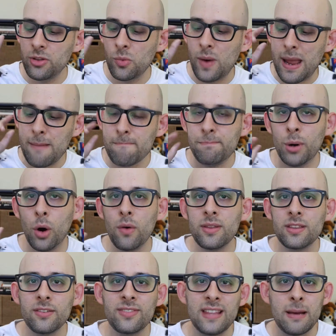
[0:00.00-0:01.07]
the way both
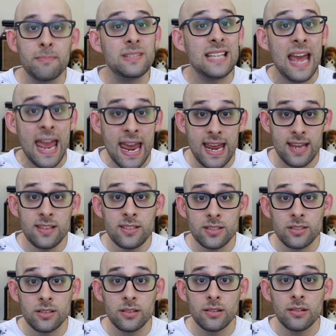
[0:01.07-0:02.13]
of them taste.